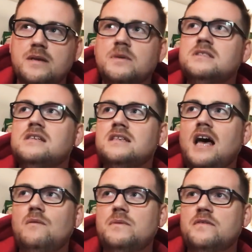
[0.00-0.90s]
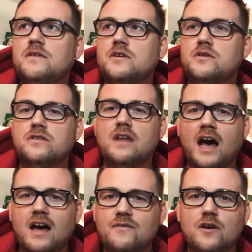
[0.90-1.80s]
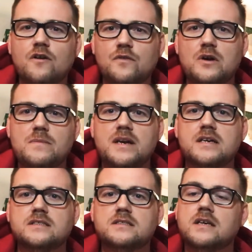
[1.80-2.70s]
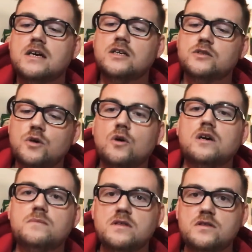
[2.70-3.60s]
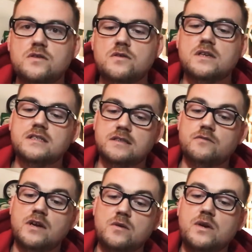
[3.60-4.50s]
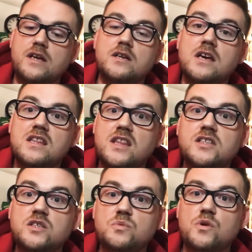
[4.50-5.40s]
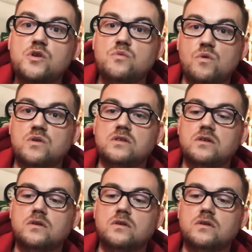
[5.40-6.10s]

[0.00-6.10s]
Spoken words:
He must have sat with me for a good half an hour, 40 minutes, talking me through. And he said, right, okay, this is what you want.